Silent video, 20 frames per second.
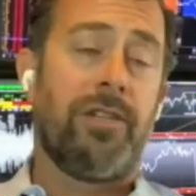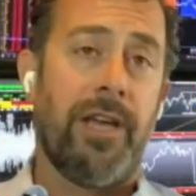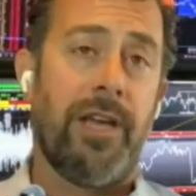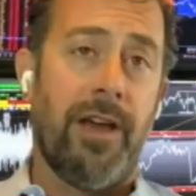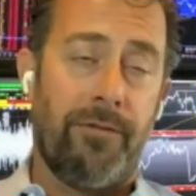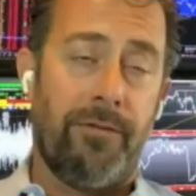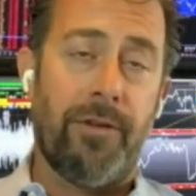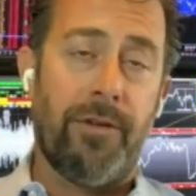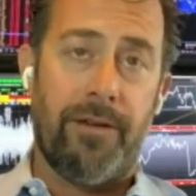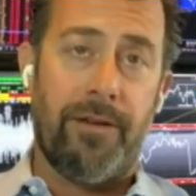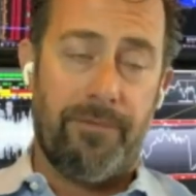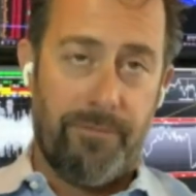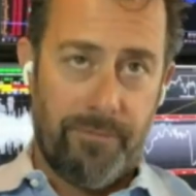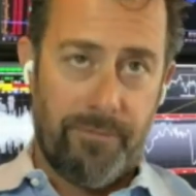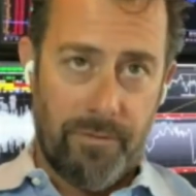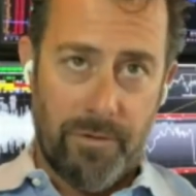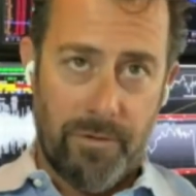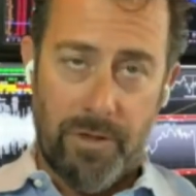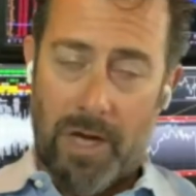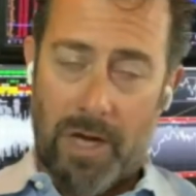So I
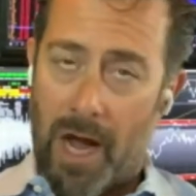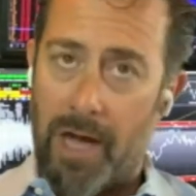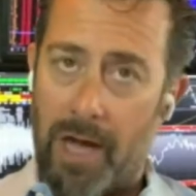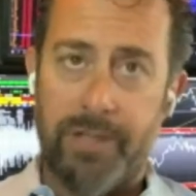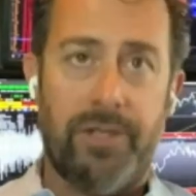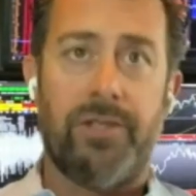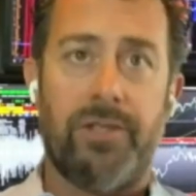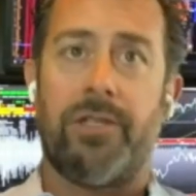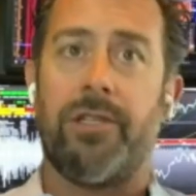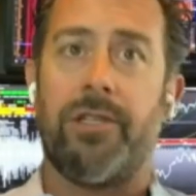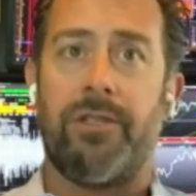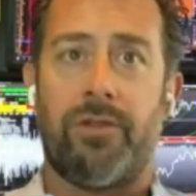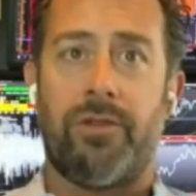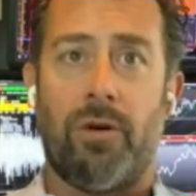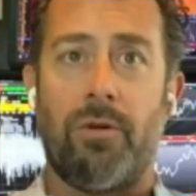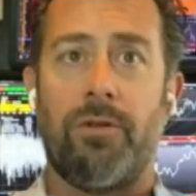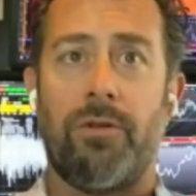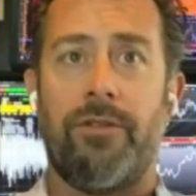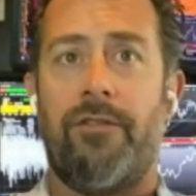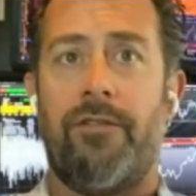actually have, have
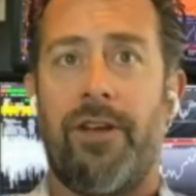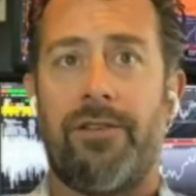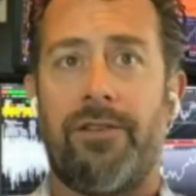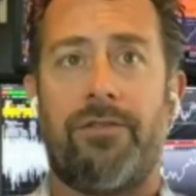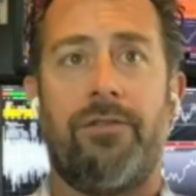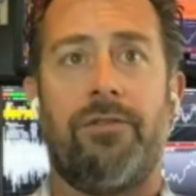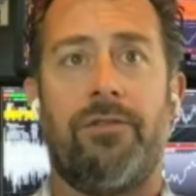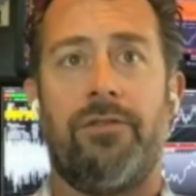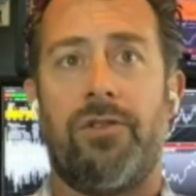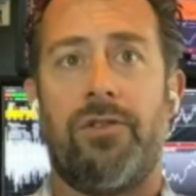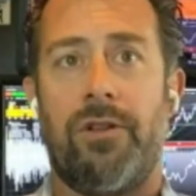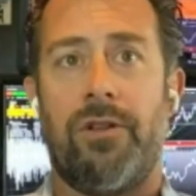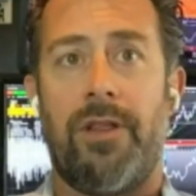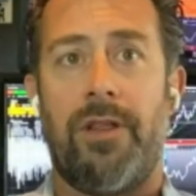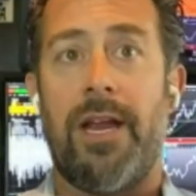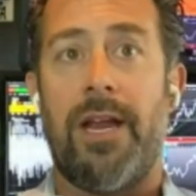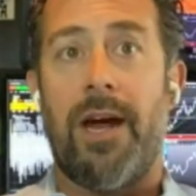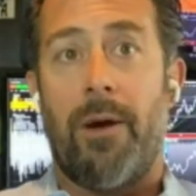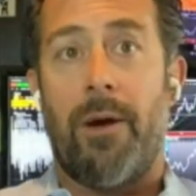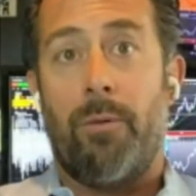consciously told
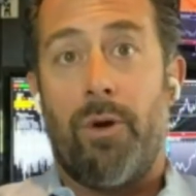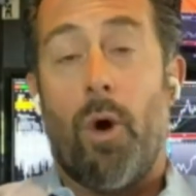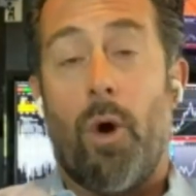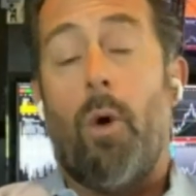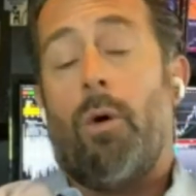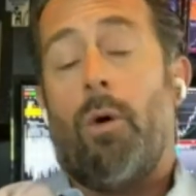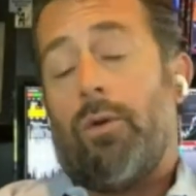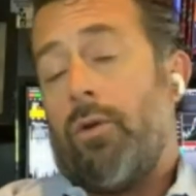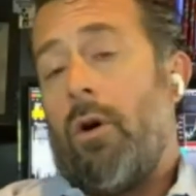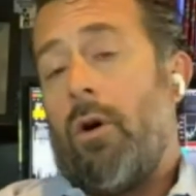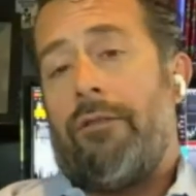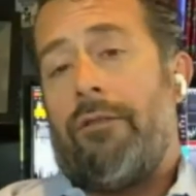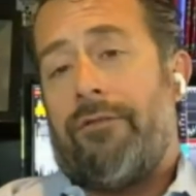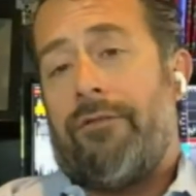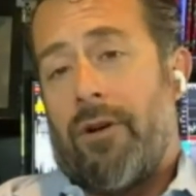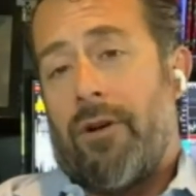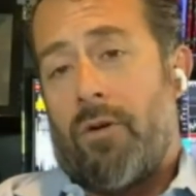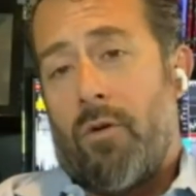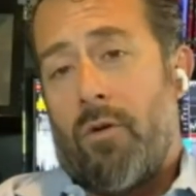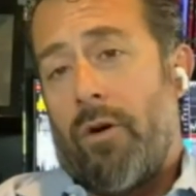investors that I would
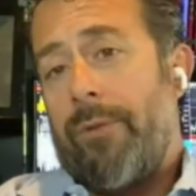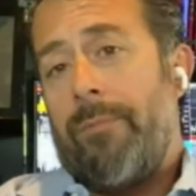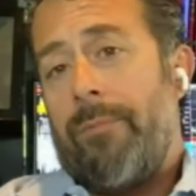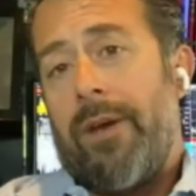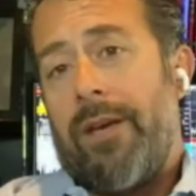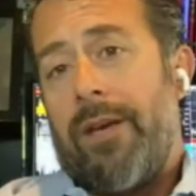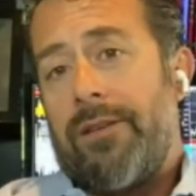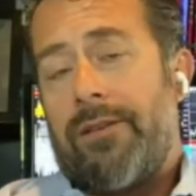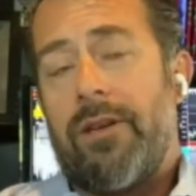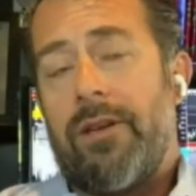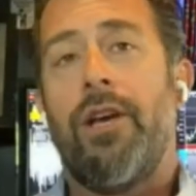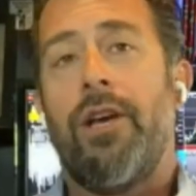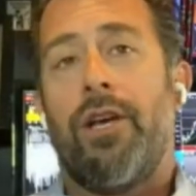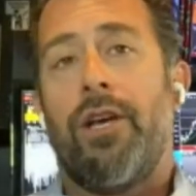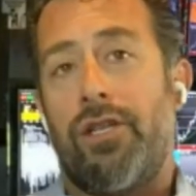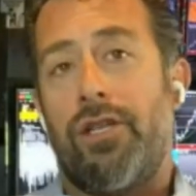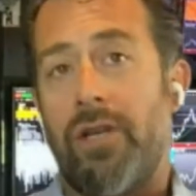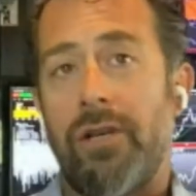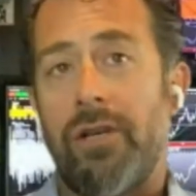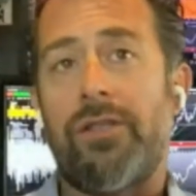hold off on Coinbase
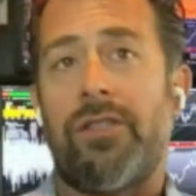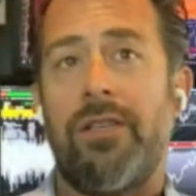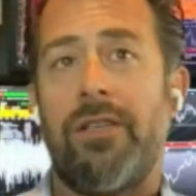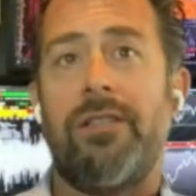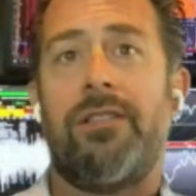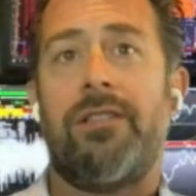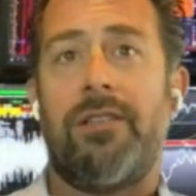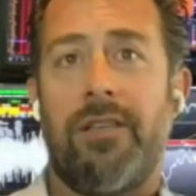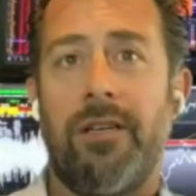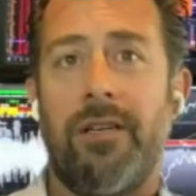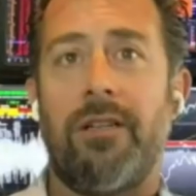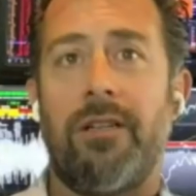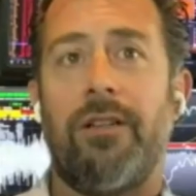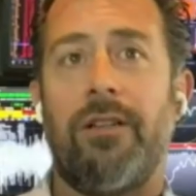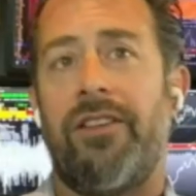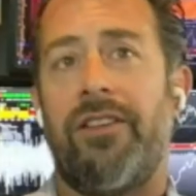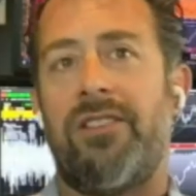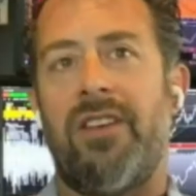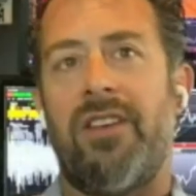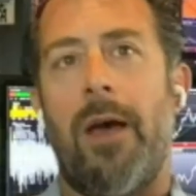just
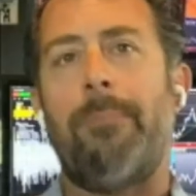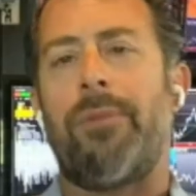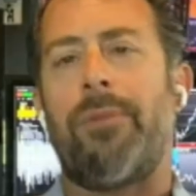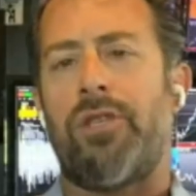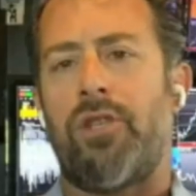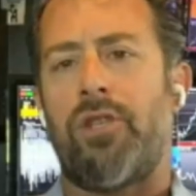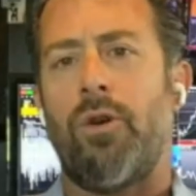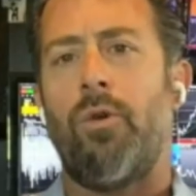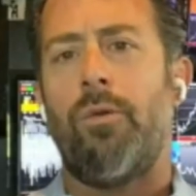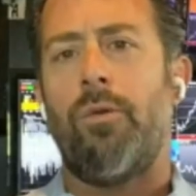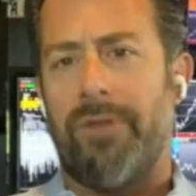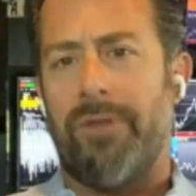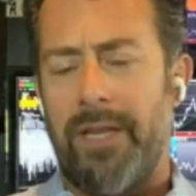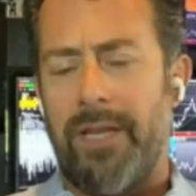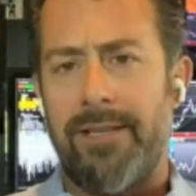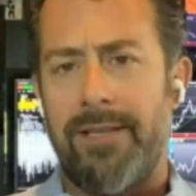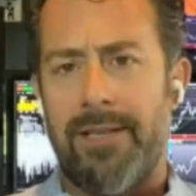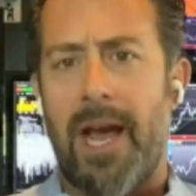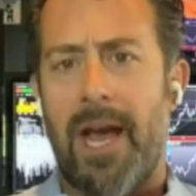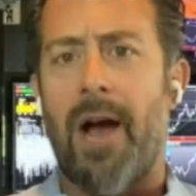until this
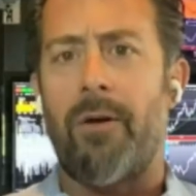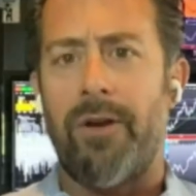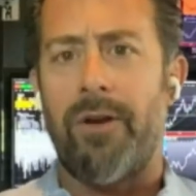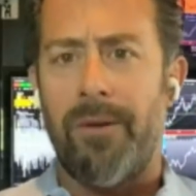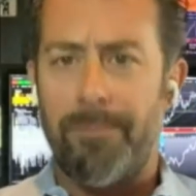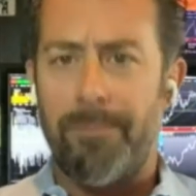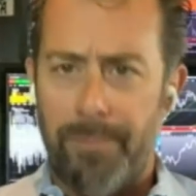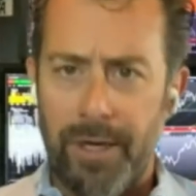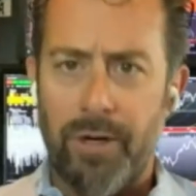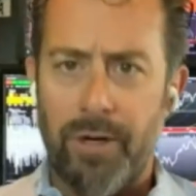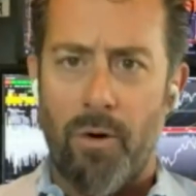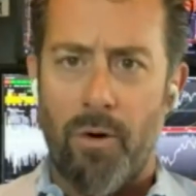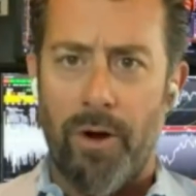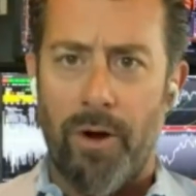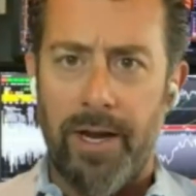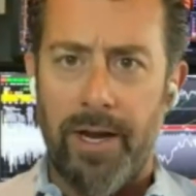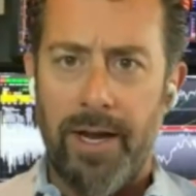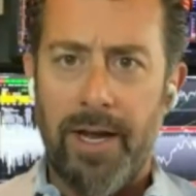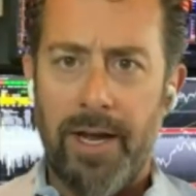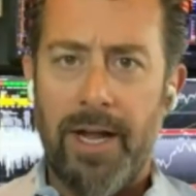episode plays out in
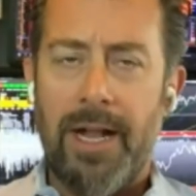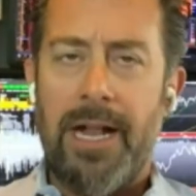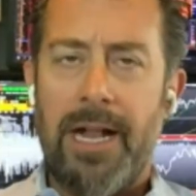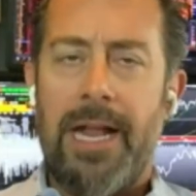Bitcoin.